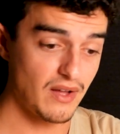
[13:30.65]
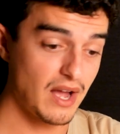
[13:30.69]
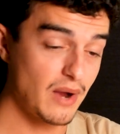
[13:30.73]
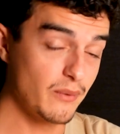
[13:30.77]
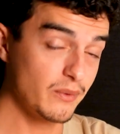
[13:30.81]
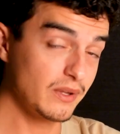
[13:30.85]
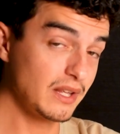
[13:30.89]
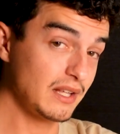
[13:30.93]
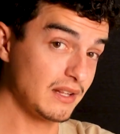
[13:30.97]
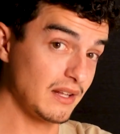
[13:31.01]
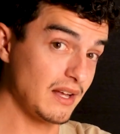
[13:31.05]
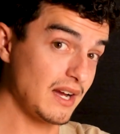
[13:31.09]
I
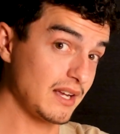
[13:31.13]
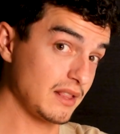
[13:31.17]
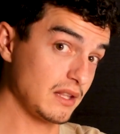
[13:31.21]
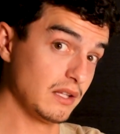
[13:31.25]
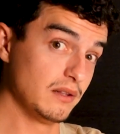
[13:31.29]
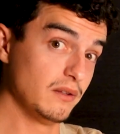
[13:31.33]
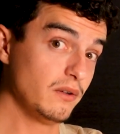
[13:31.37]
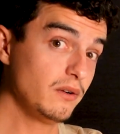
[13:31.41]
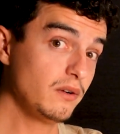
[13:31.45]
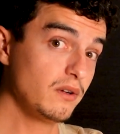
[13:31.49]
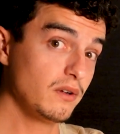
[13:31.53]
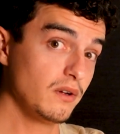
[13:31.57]
really like the
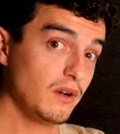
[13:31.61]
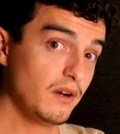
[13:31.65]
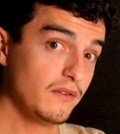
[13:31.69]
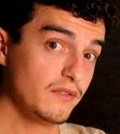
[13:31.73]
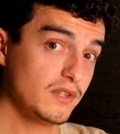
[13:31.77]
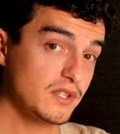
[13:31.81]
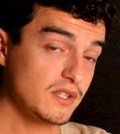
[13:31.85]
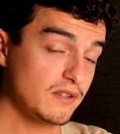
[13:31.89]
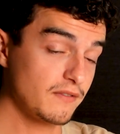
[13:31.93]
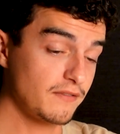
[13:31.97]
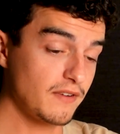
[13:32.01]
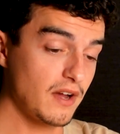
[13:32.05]
look of
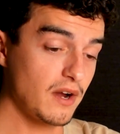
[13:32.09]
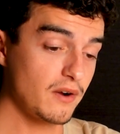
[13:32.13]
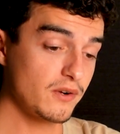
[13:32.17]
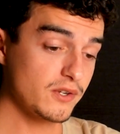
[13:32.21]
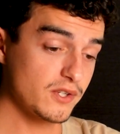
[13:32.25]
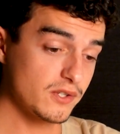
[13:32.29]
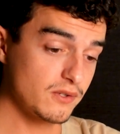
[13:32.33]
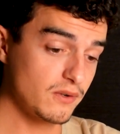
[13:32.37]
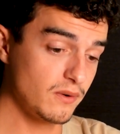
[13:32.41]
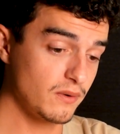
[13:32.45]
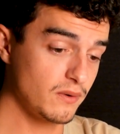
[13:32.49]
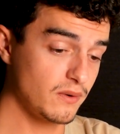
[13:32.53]
the Safari
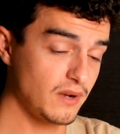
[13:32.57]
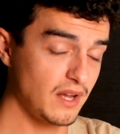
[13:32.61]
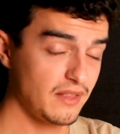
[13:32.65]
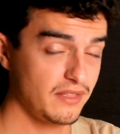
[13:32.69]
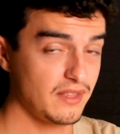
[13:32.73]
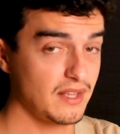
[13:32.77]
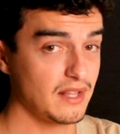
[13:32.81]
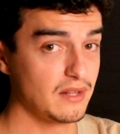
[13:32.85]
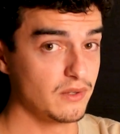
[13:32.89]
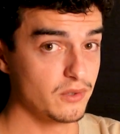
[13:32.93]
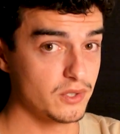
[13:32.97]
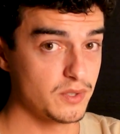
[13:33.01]
snorkel. I
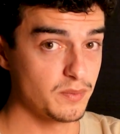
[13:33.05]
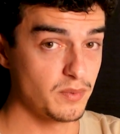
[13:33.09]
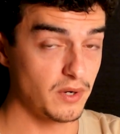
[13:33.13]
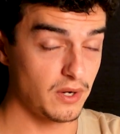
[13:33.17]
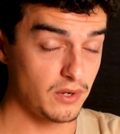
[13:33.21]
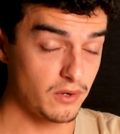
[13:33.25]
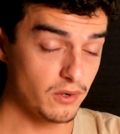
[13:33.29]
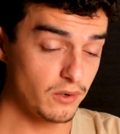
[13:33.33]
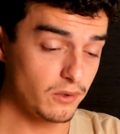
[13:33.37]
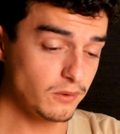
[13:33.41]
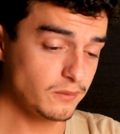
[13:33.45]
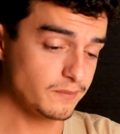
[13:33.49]
think it looks
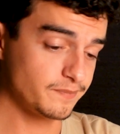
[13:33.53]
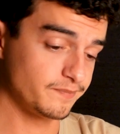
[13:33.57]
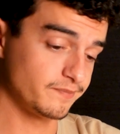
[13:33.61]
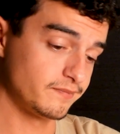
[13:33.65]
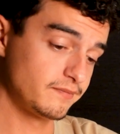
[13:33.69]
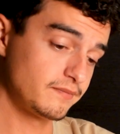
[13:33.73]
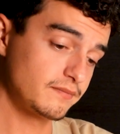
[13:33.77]
pretty cool.